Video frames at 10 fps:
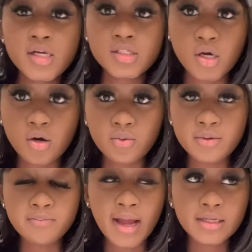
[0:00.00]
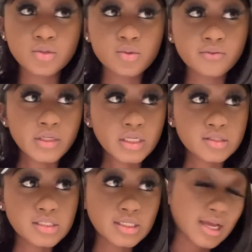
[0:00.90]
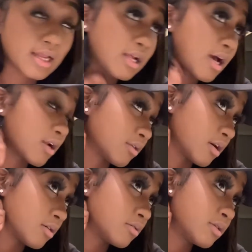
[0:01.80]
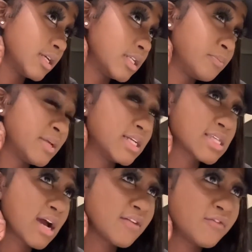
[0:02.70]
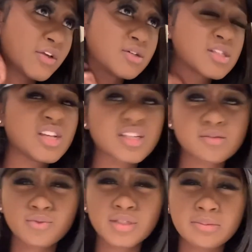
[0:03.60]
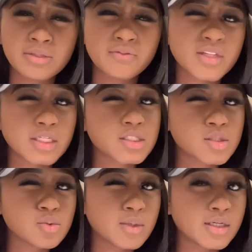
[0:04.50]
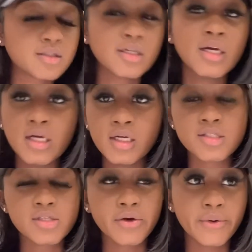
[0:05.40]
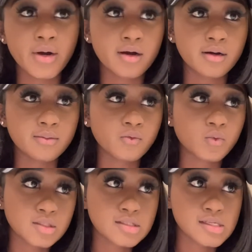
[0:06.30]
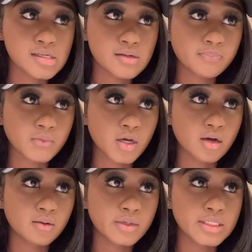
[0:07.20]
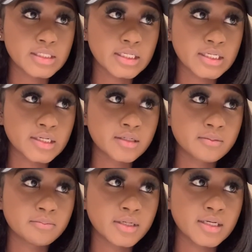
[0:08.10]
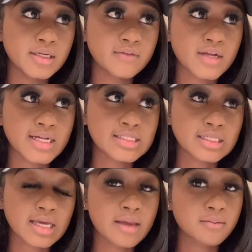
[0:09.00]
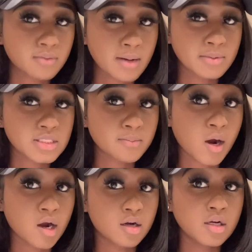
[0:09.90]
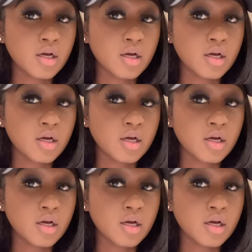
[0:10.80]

So we might do a video tonight. I don't know. It depends how he feels. He hasn't really been feeling too well. So um, we'll see um, when he get here. But if not tonight, probably tomorrow.